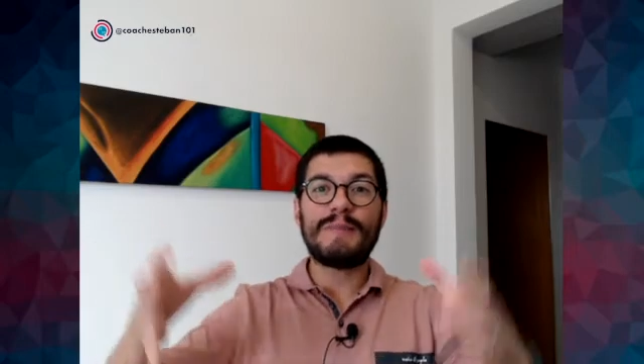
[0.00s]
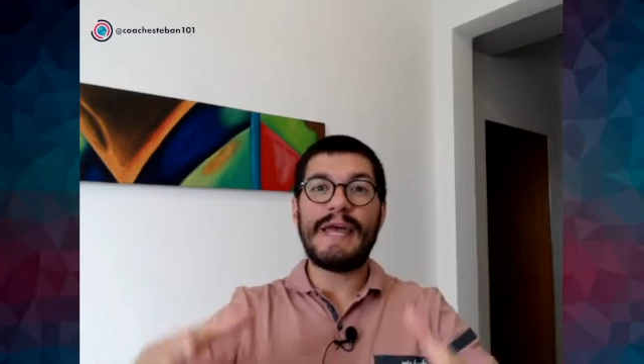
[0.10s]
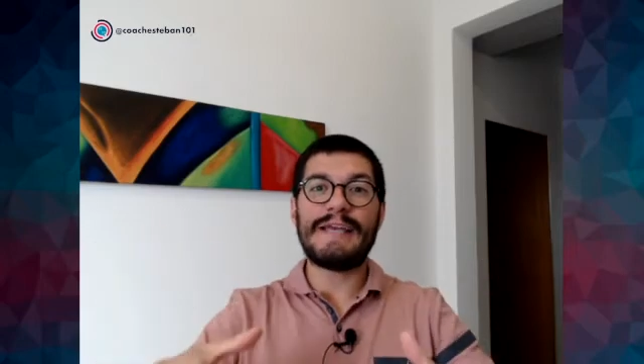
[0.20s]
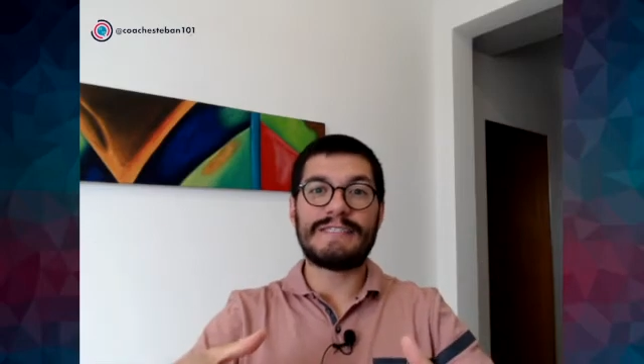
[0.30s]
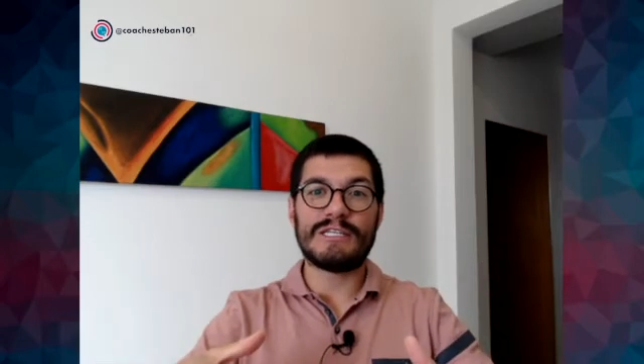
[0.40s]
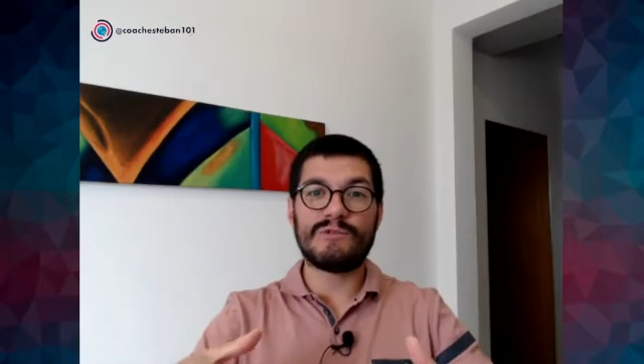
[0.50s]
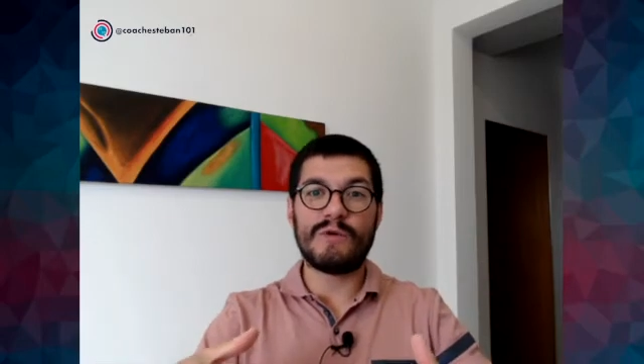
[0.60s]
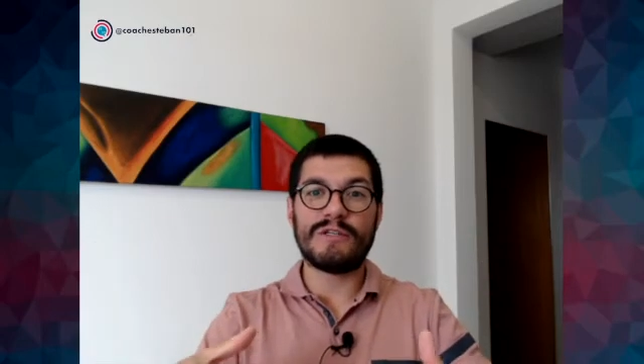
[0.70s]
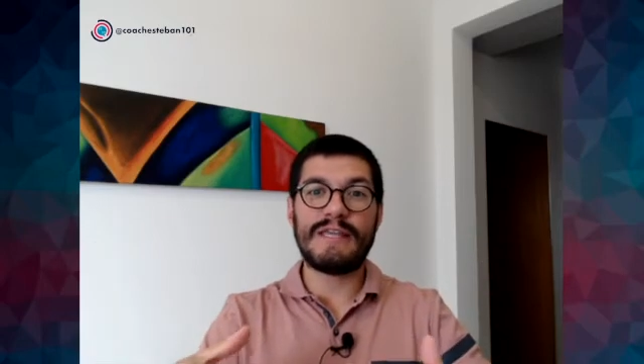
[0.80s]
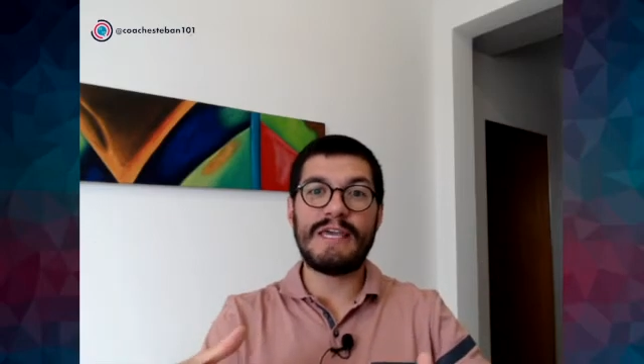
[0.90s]
places
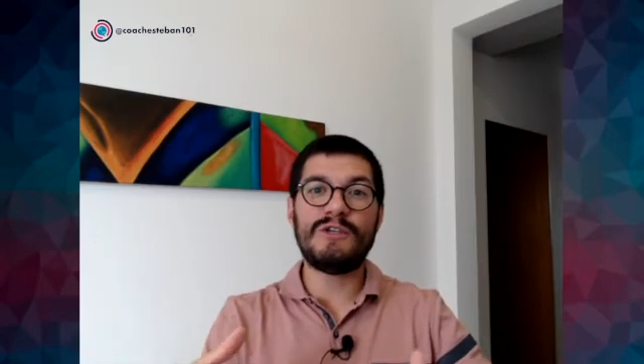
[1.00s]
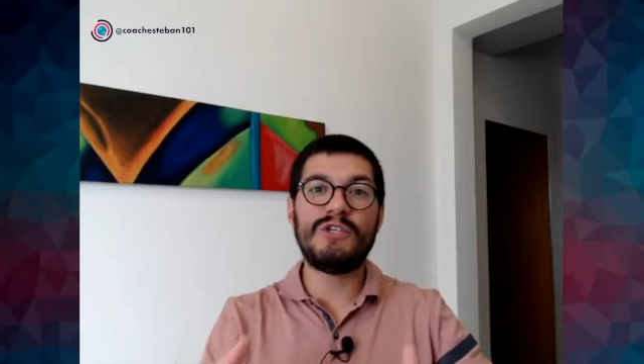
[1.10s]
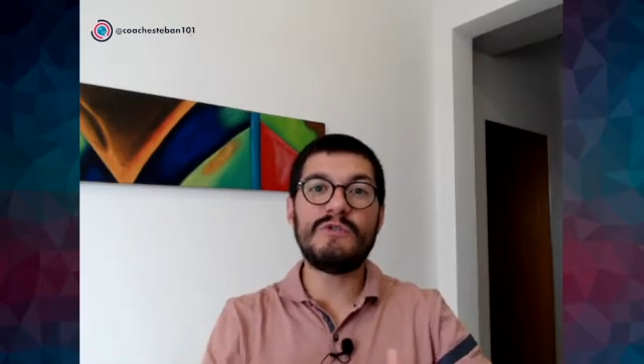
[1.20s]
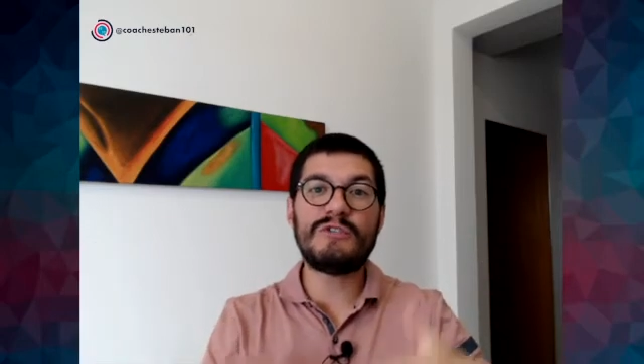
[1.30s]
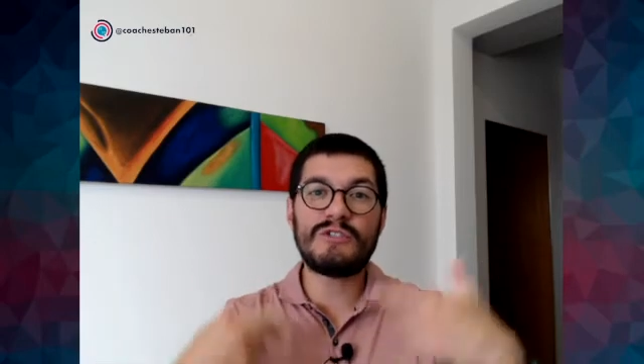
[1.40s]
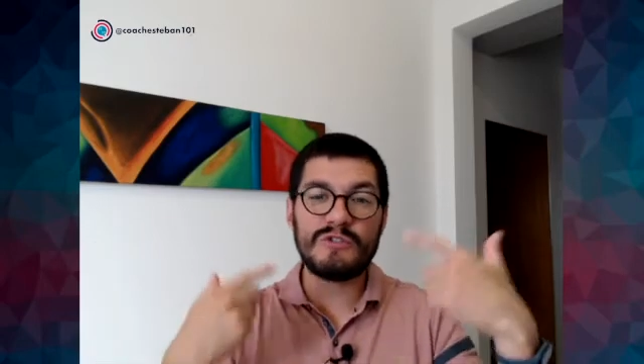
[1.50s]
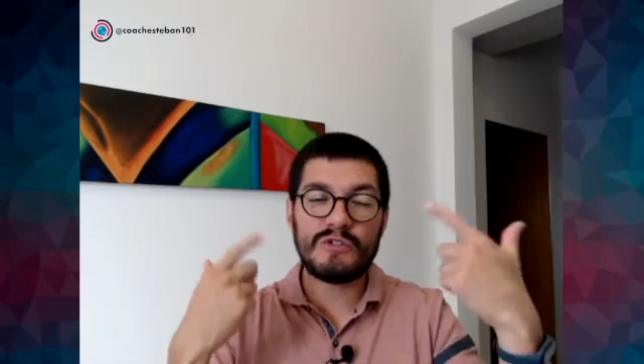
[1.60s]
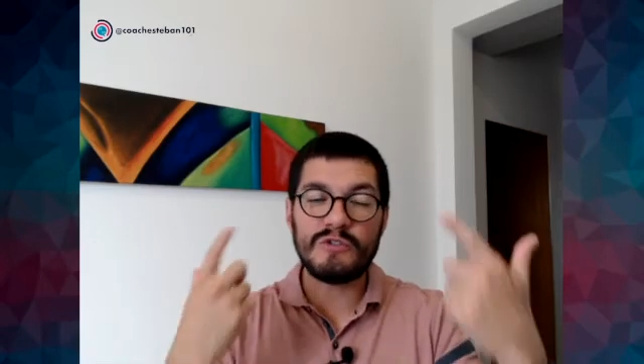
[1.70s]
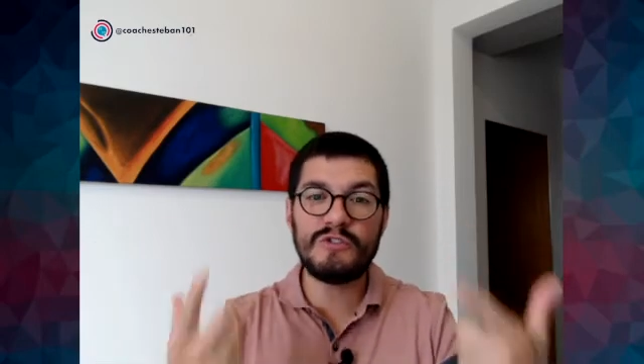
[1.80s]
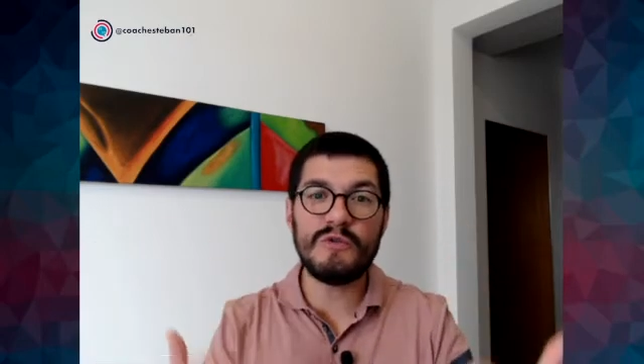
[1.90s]
where they used
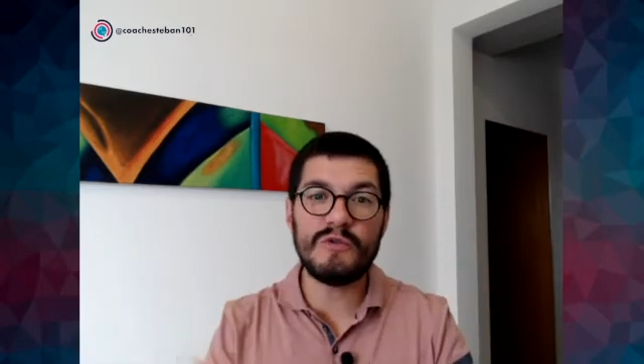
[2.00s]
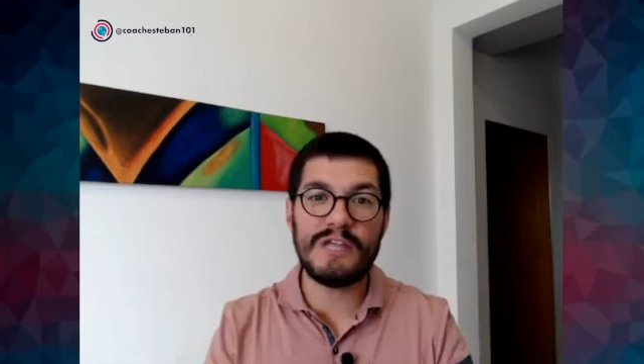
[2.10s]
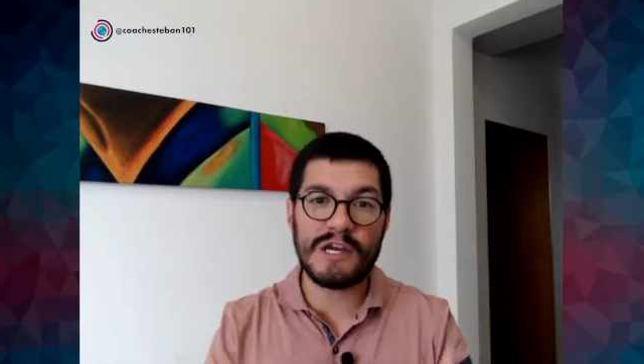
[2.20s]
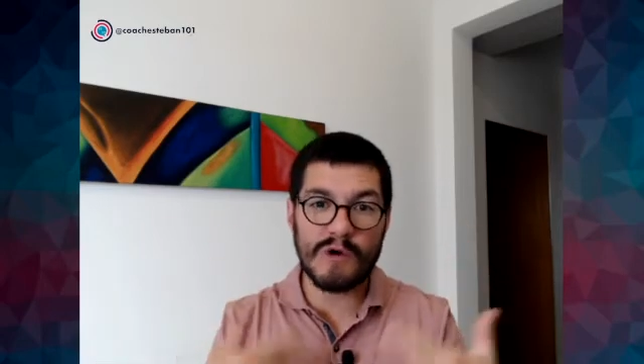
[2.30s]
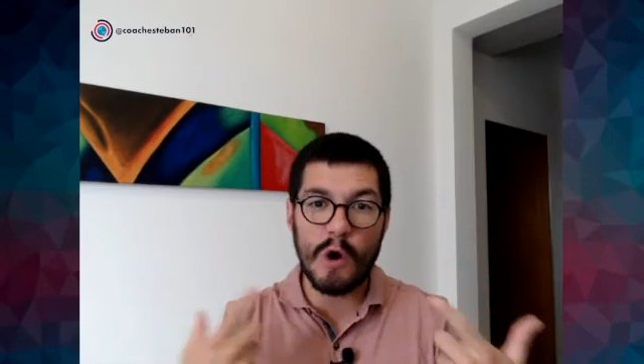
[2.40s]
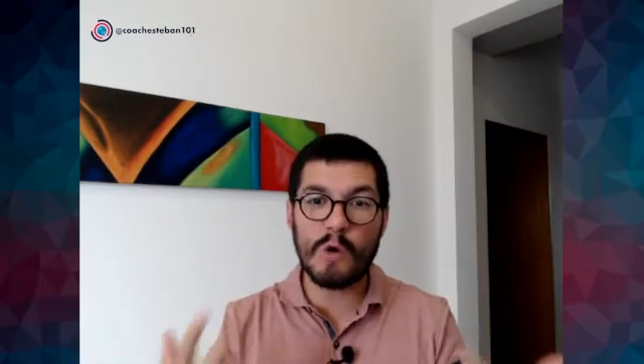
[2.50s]
to do their